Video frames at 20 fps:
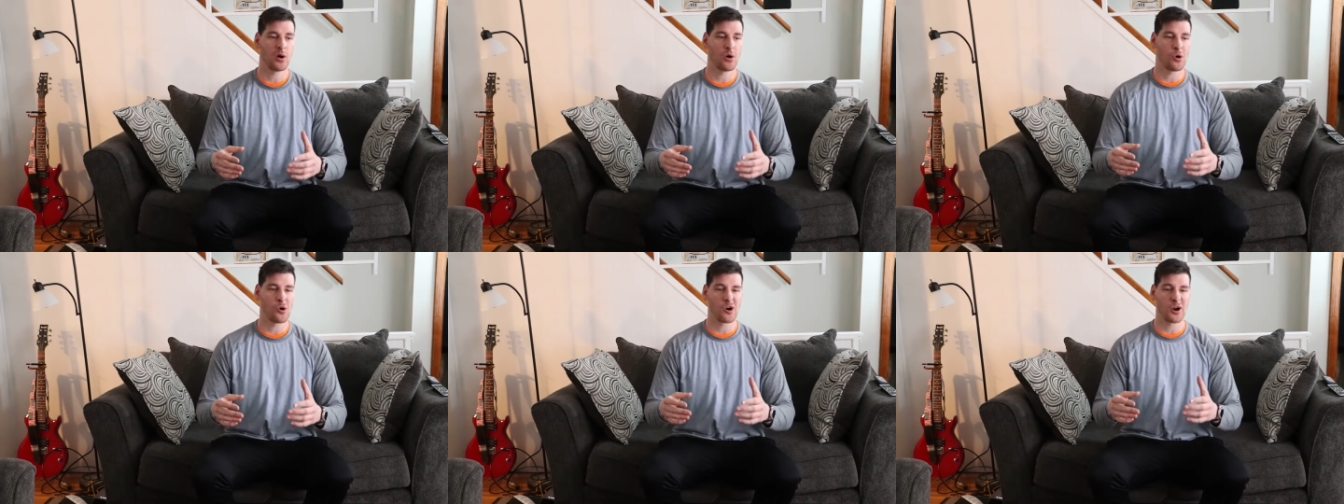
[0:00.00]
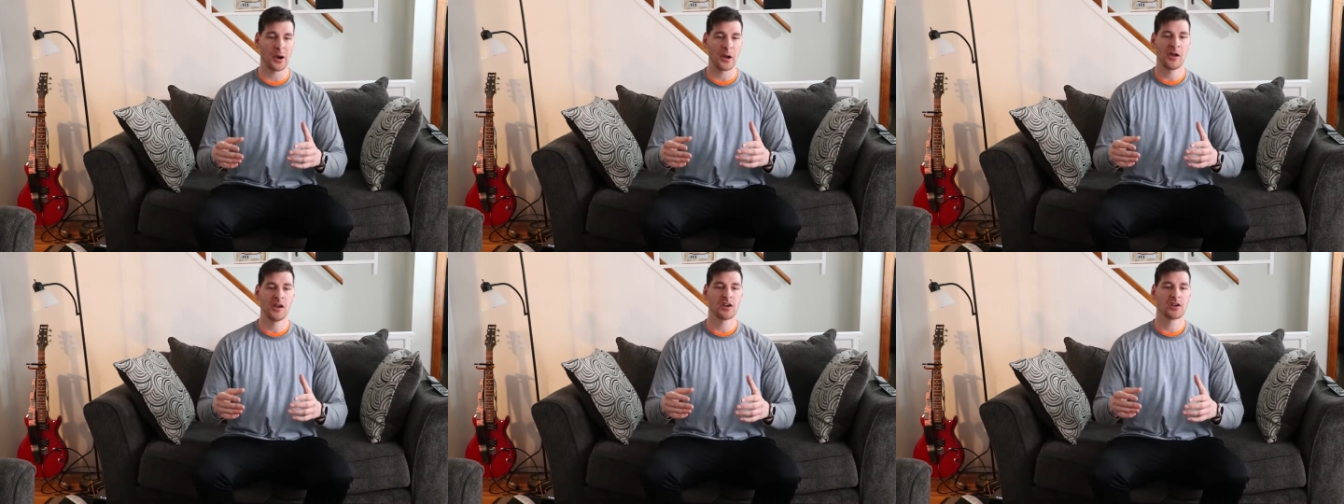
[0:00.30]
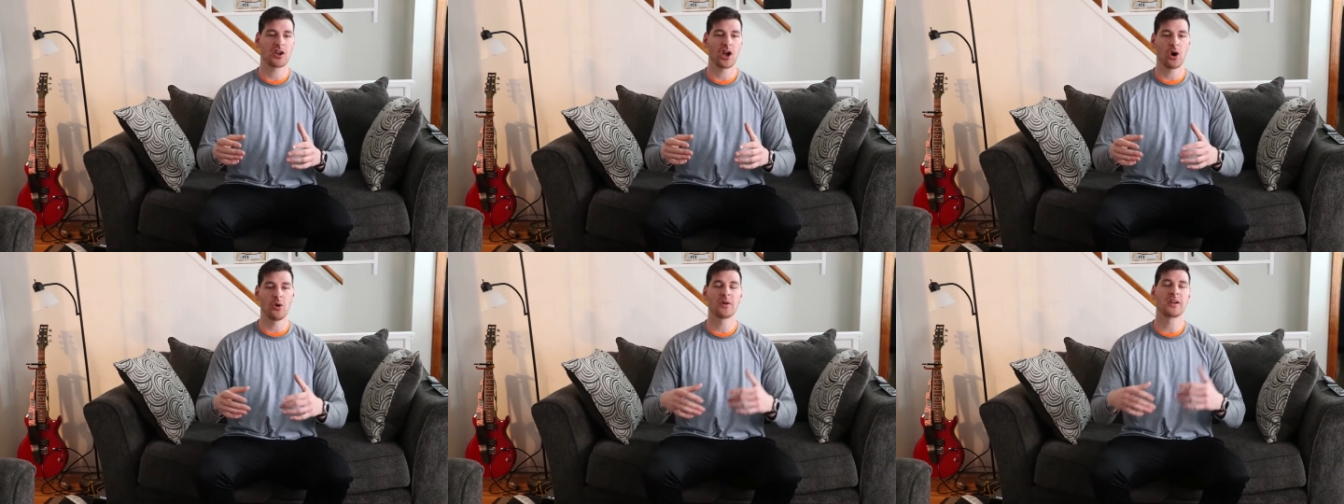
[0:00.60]
or
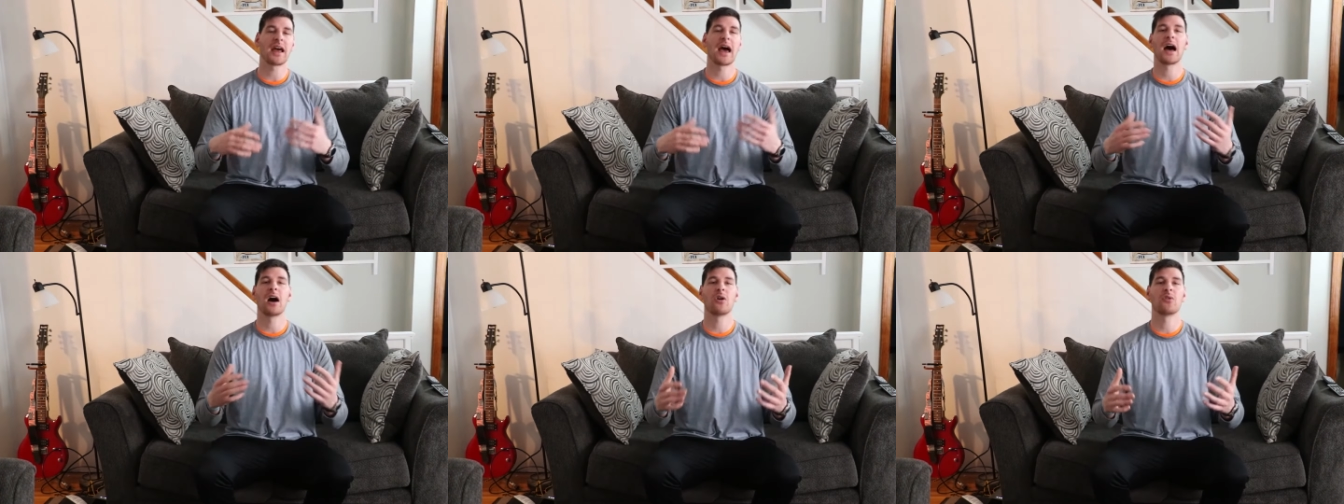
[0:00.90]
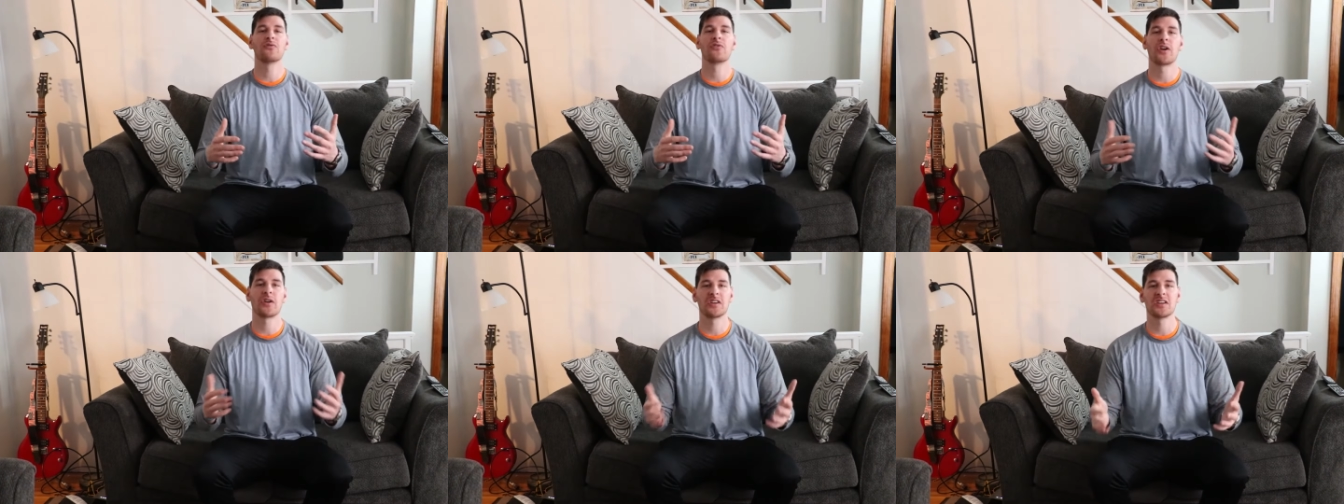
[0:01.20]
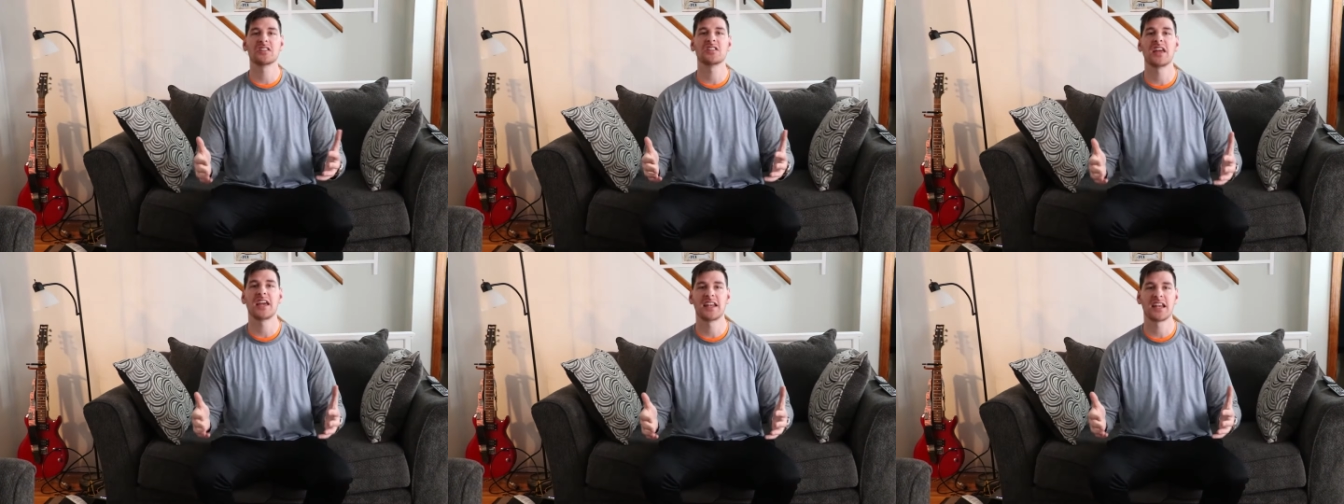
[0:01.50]
going out very
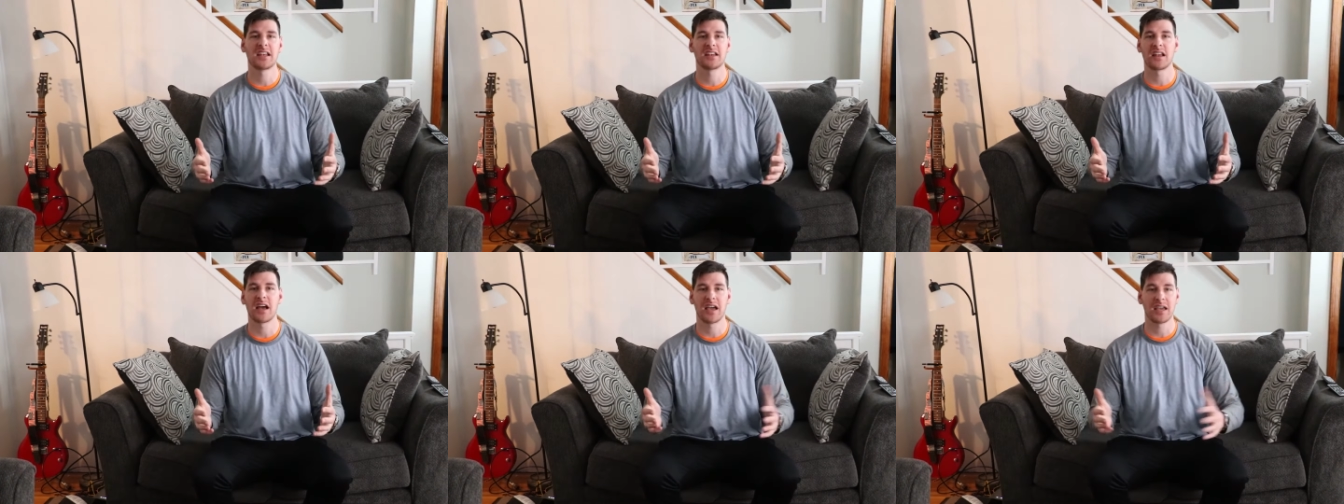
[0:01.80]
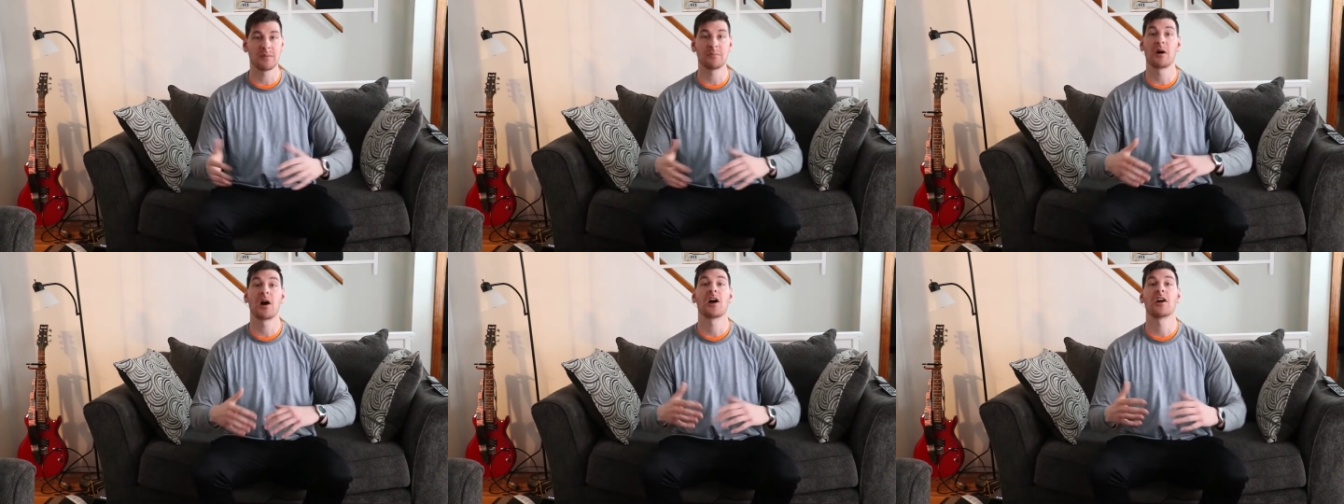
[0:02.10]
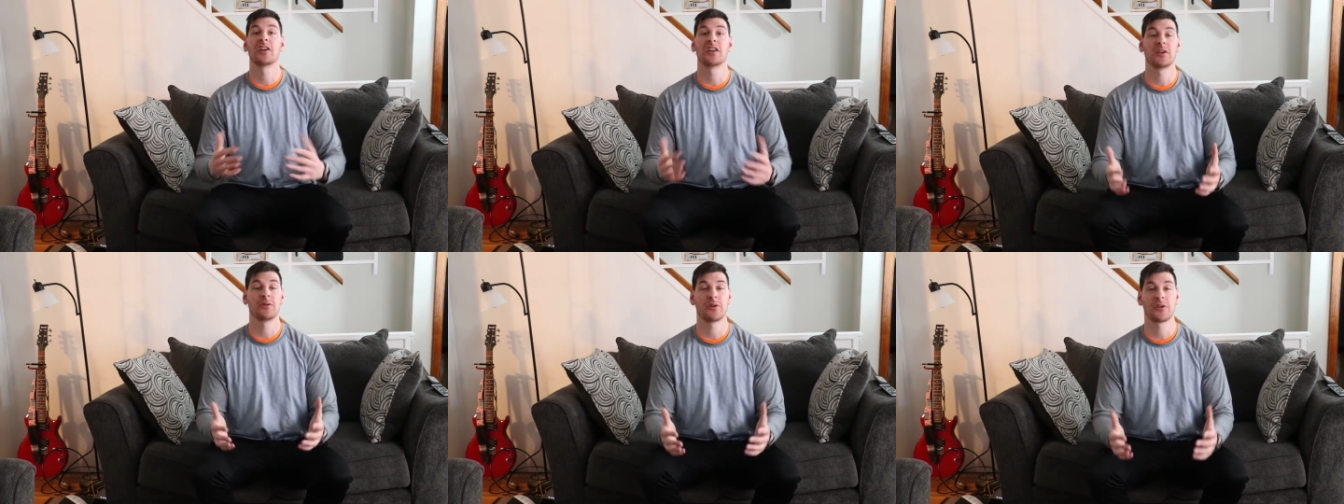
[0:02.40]
late at night
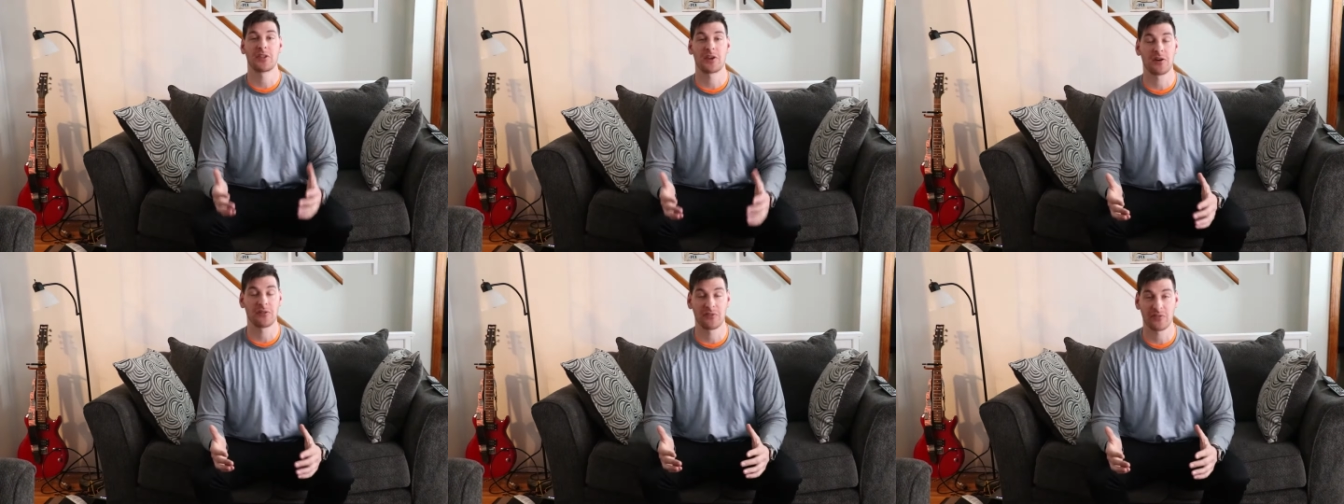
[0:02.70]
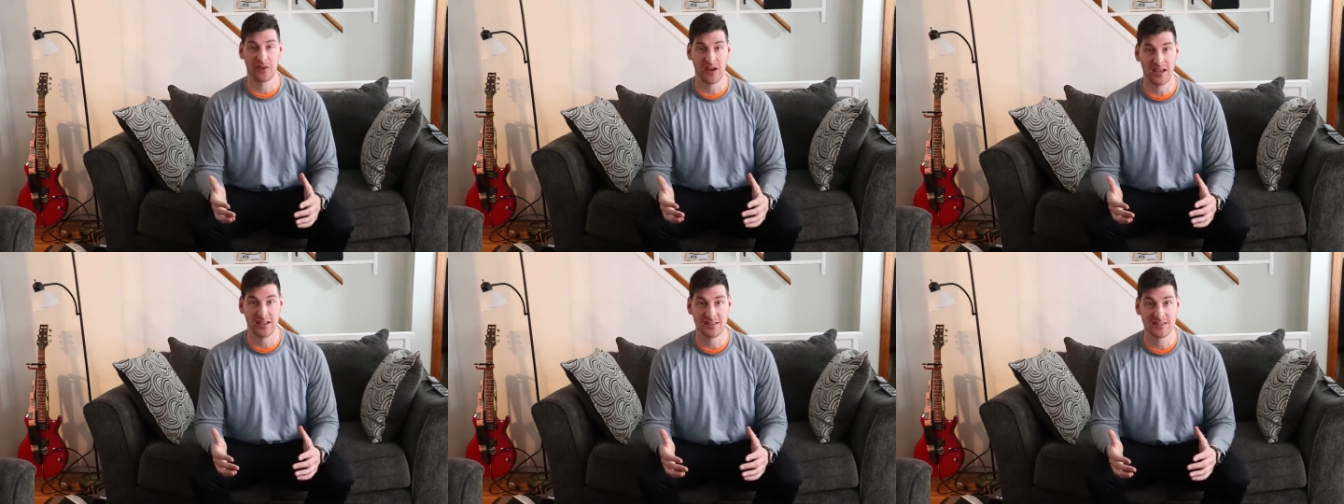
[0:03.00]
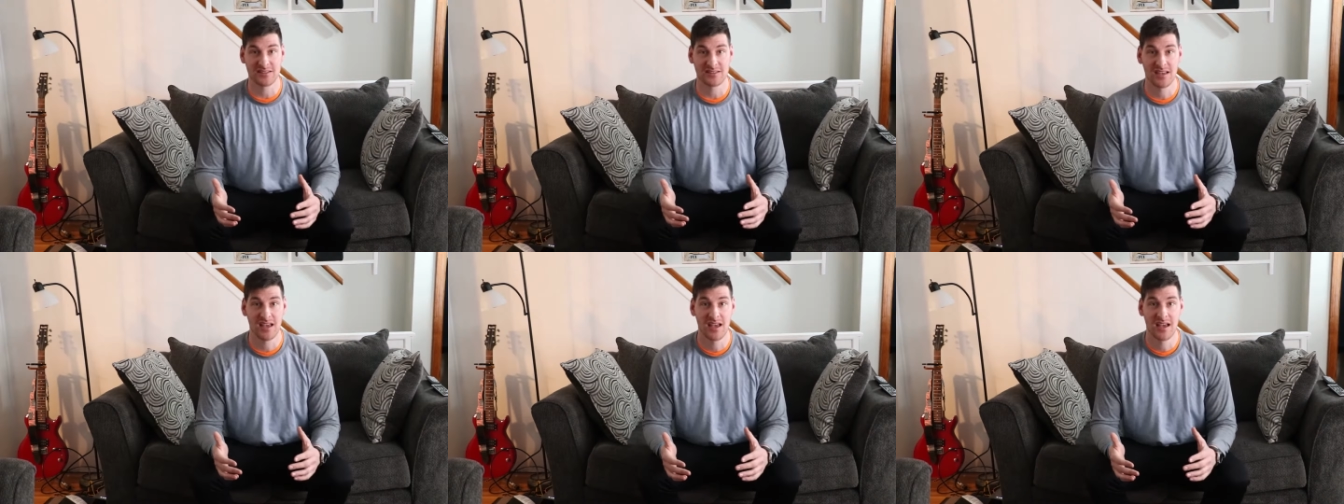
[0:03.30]
partying with our friends.